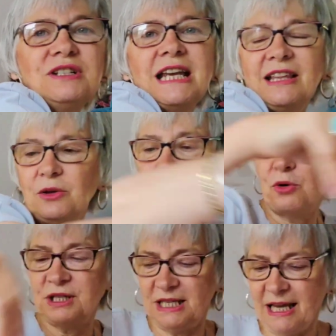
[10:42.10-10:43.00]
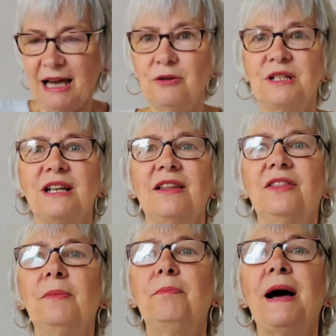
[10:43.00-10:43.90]
you take the wadding out,
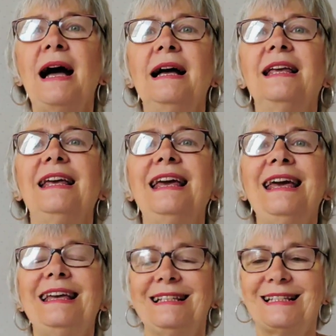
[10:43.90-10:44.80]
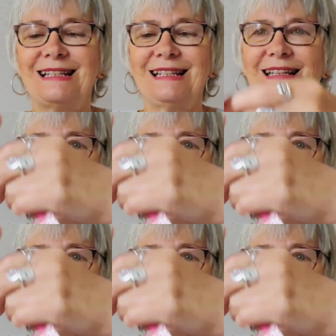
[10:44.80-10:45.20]
the bag is